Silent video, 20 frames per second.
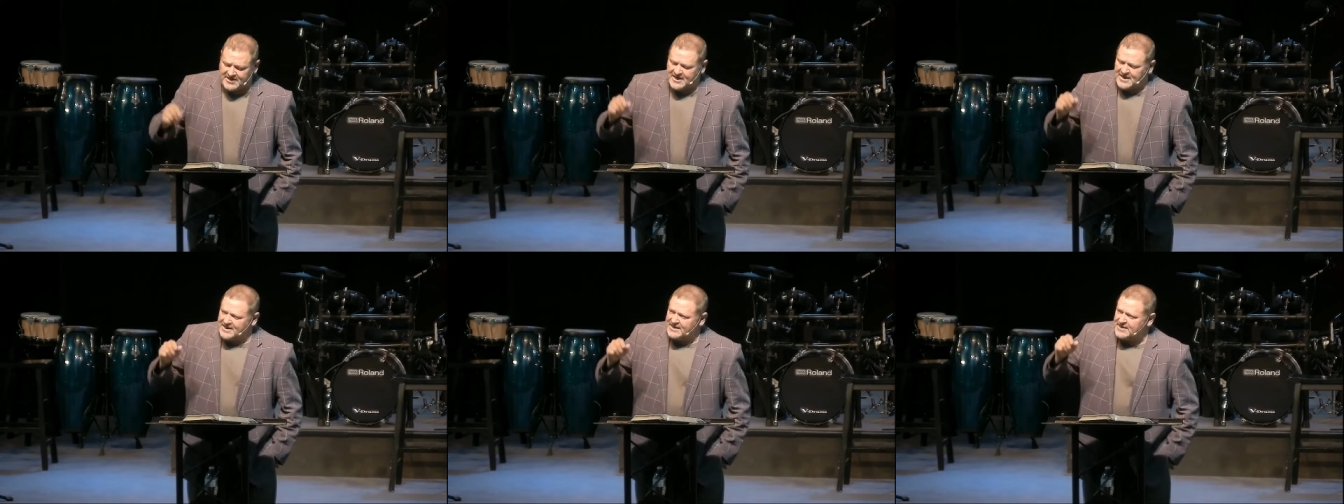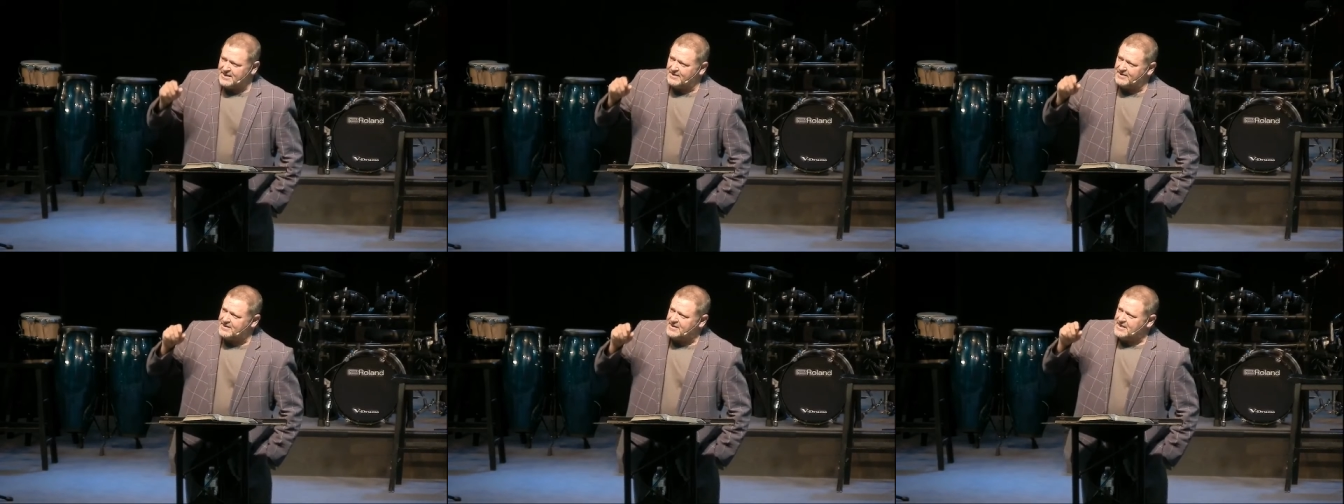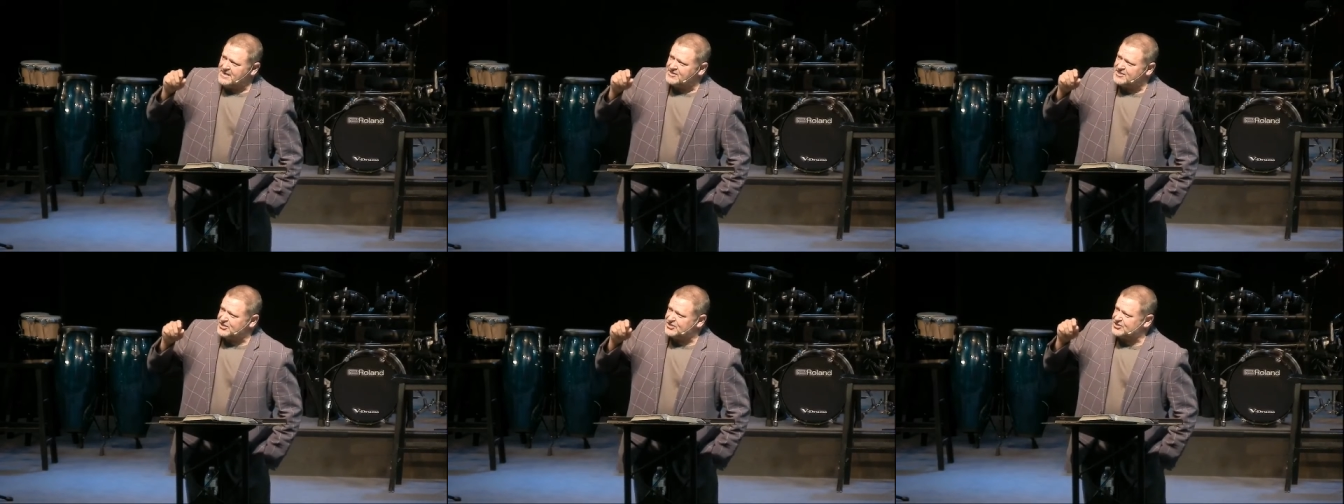The,
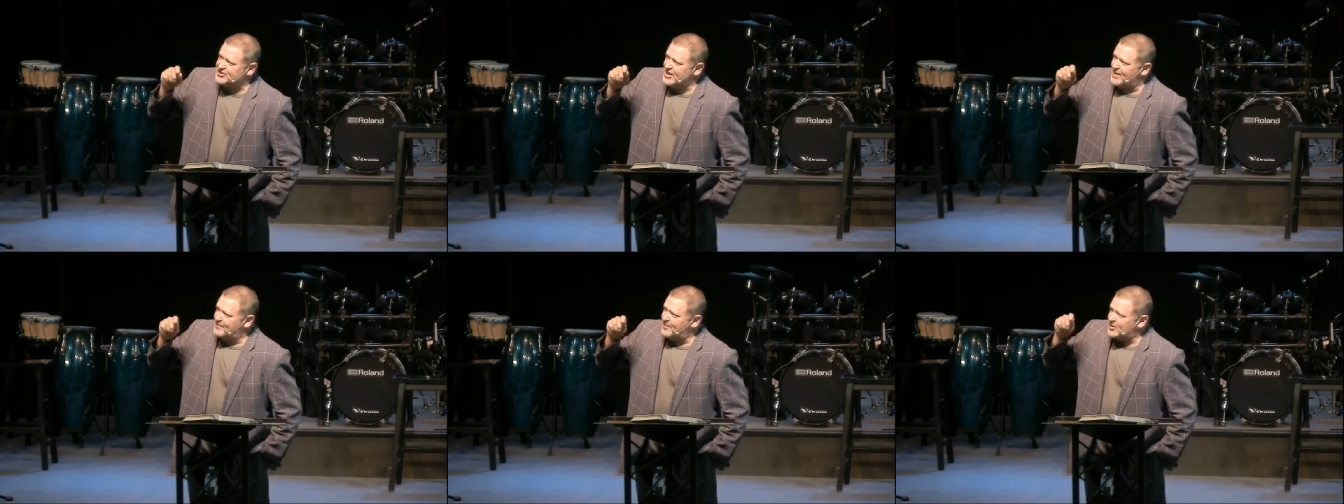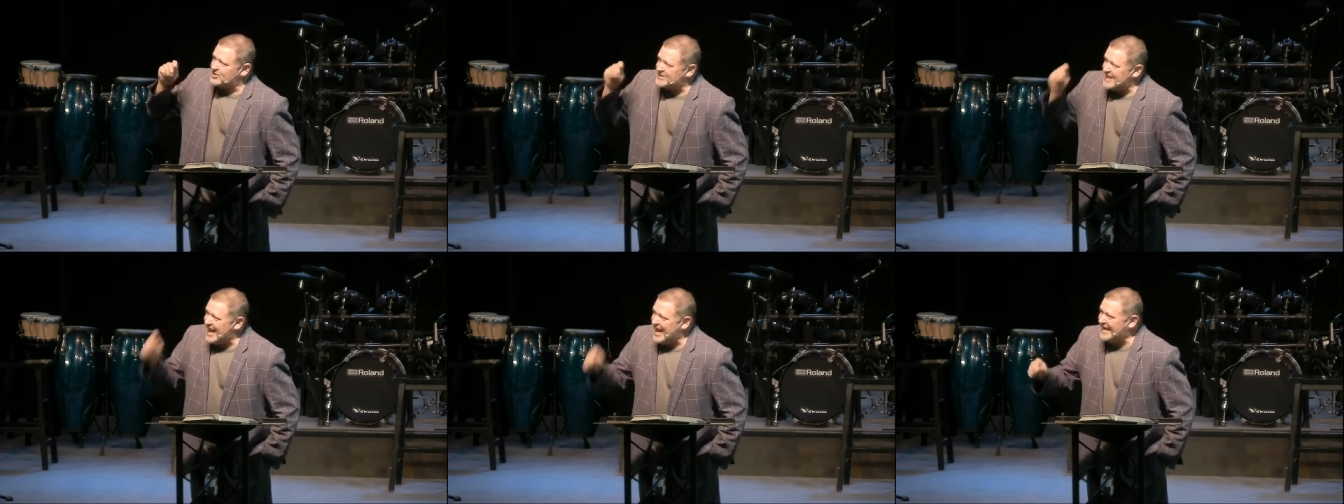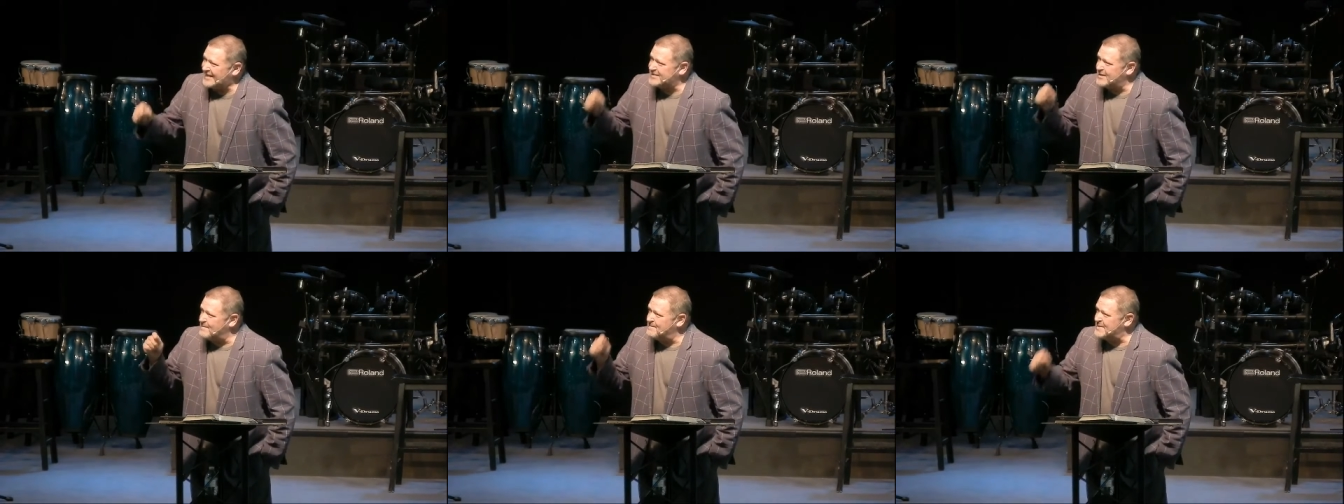the shepherds
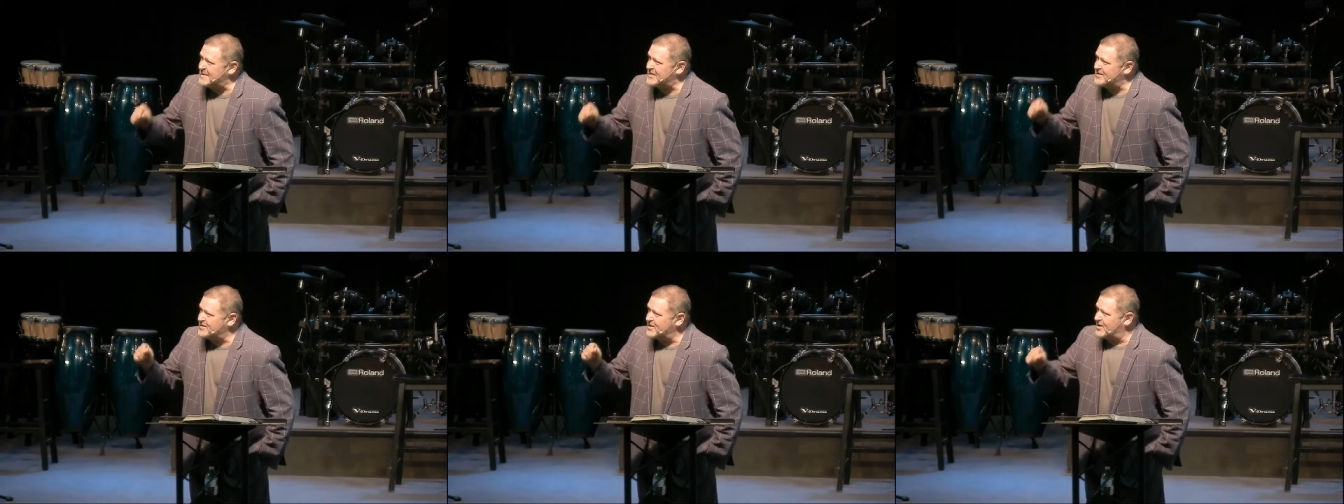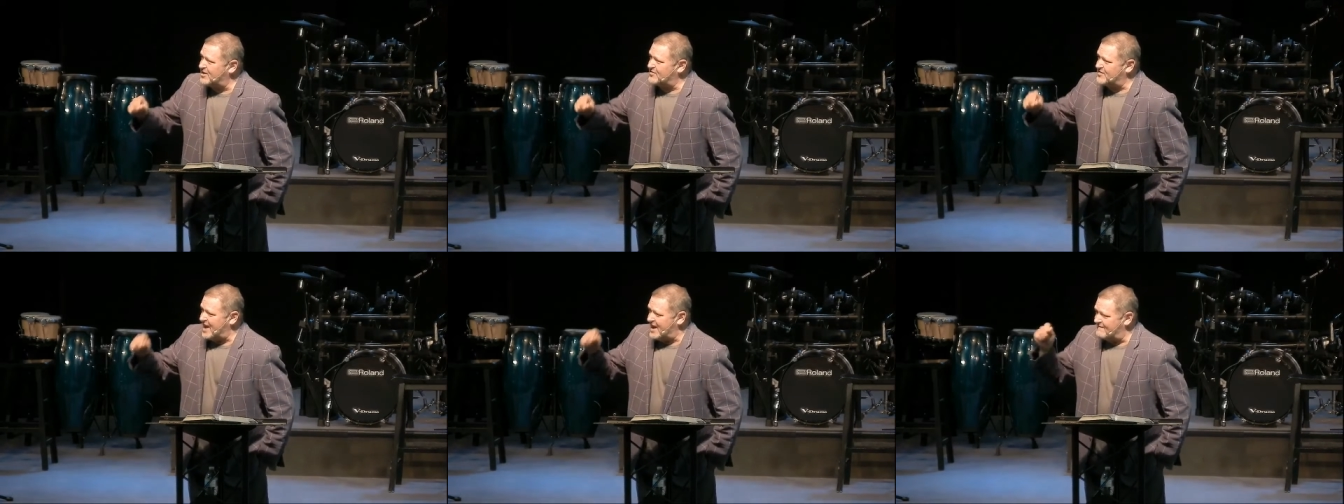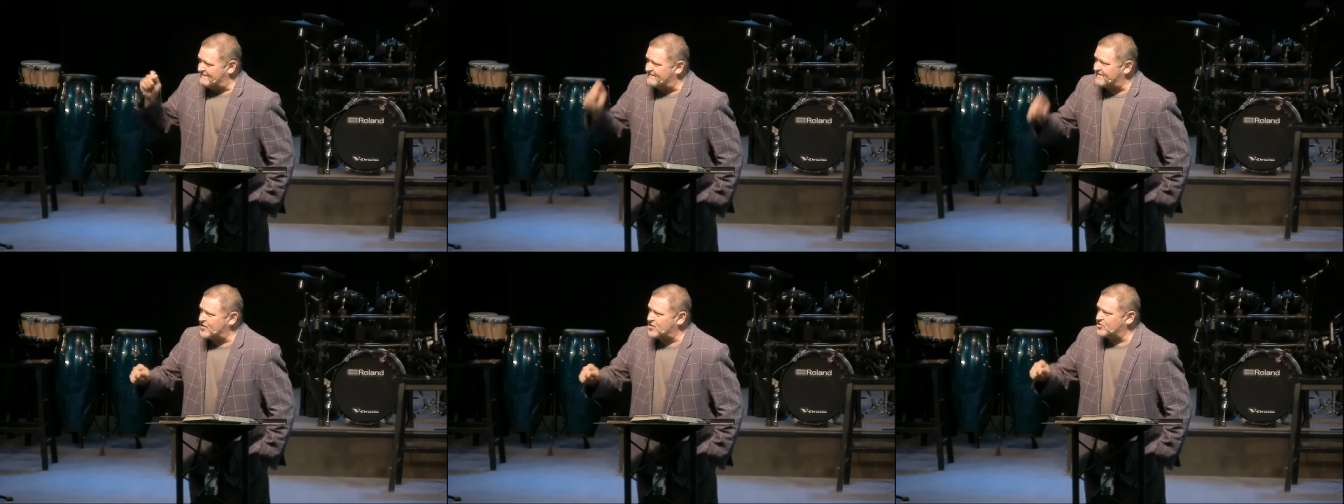had to be there that
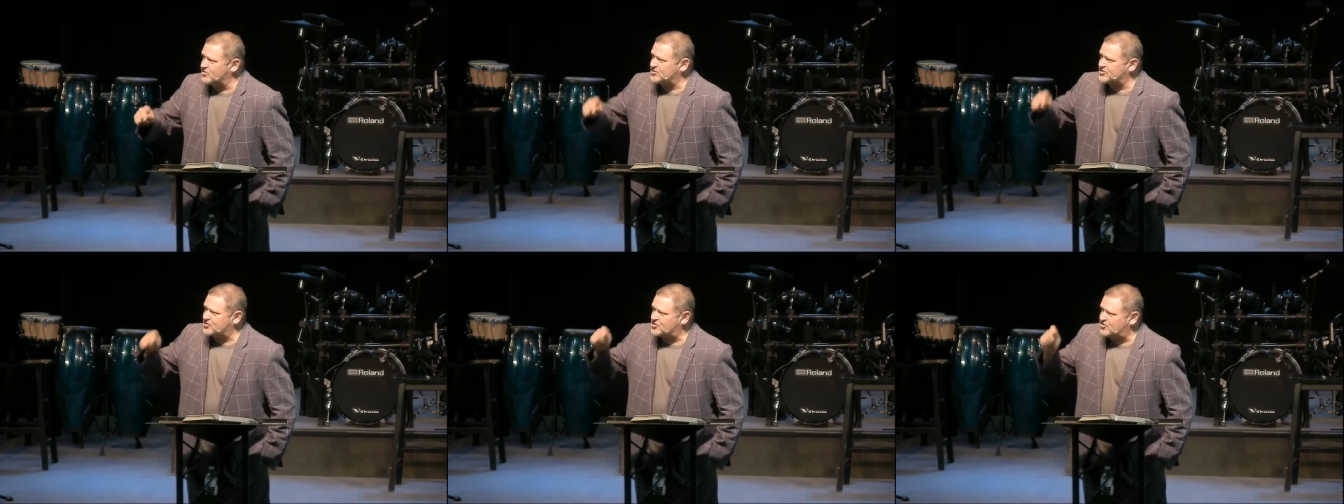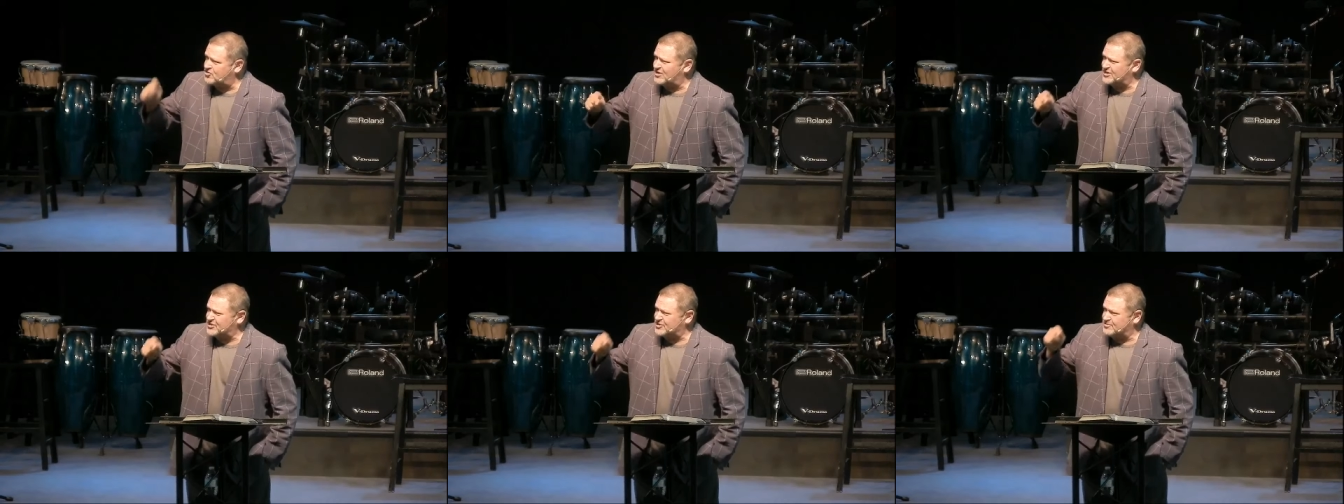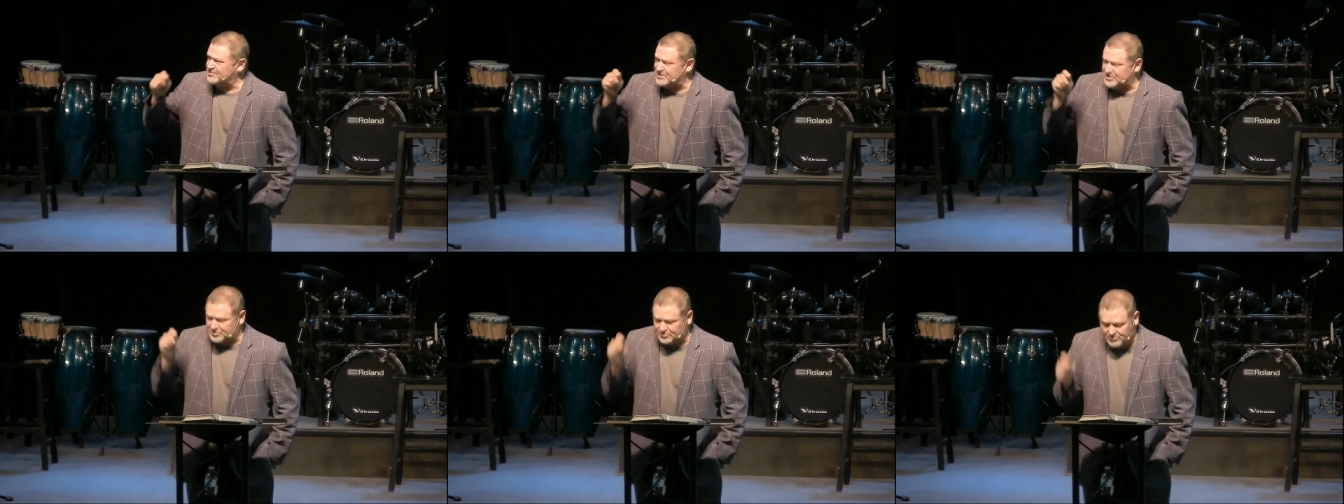first
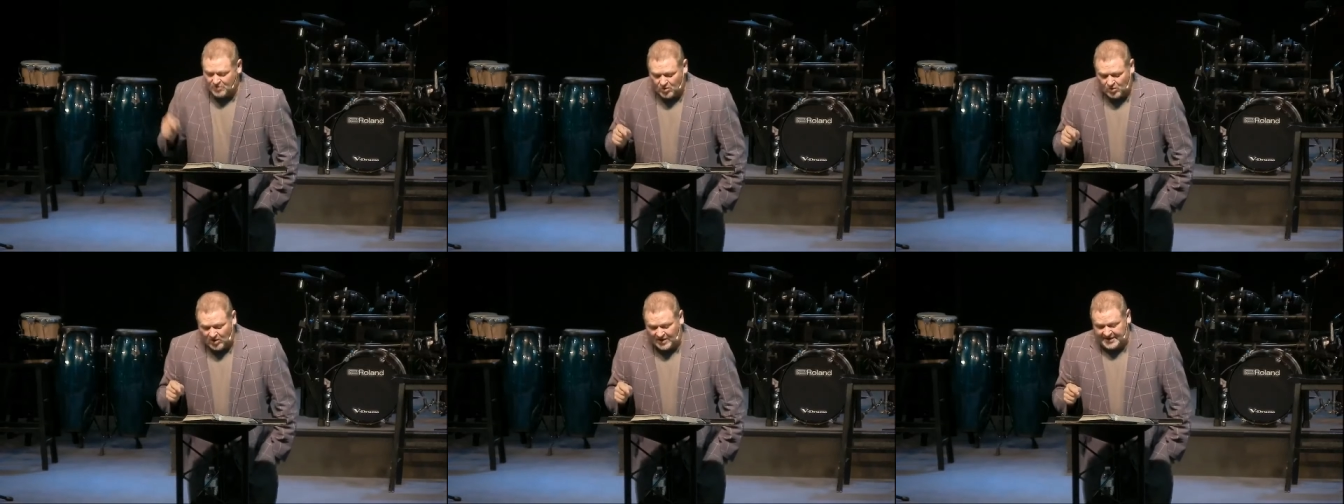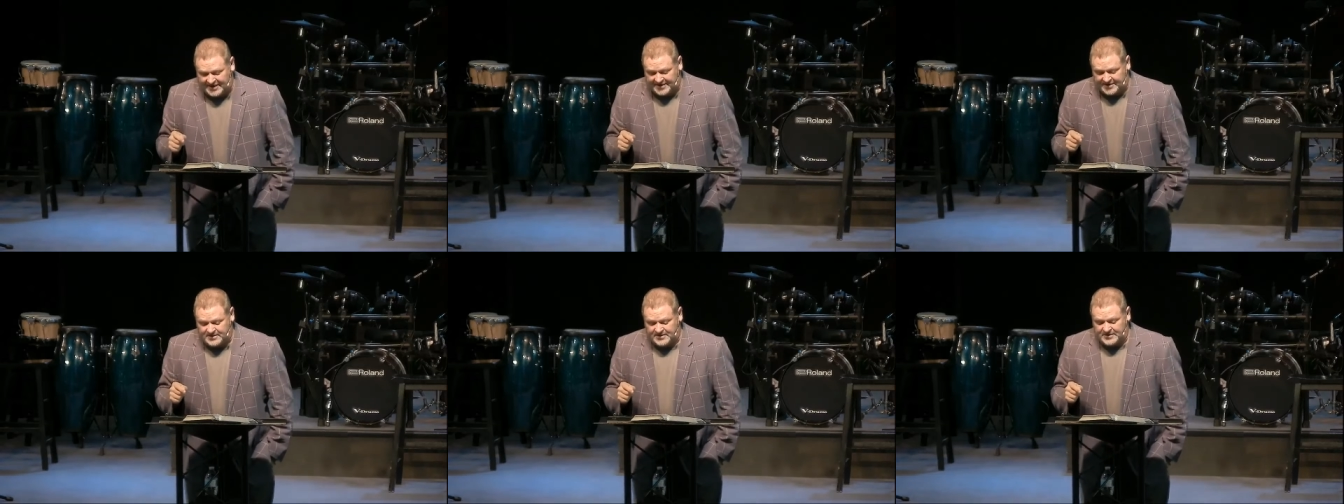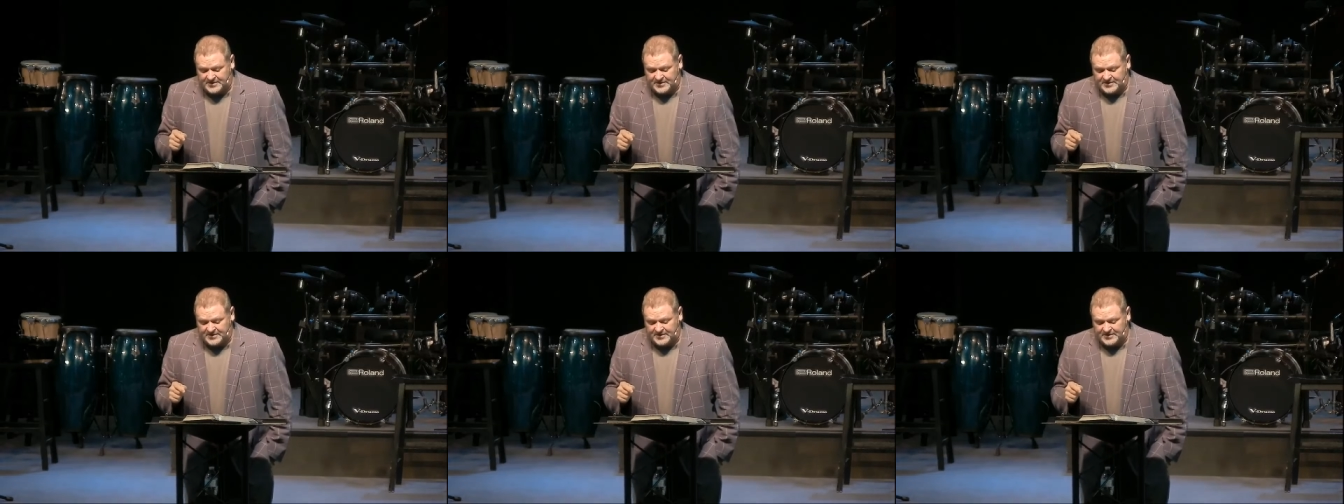Christmas morning.